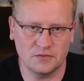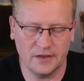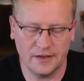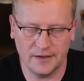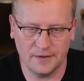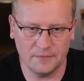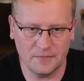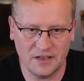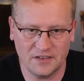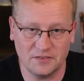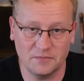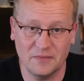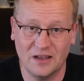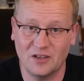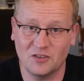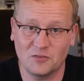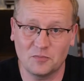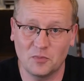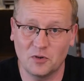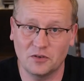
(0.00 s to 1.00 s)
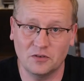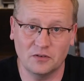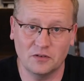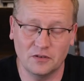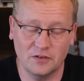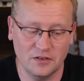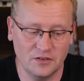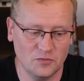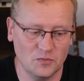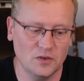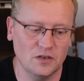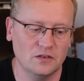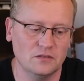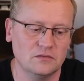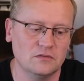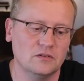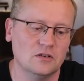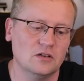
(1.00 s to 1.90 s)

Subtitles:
Has a mouse button on it as well.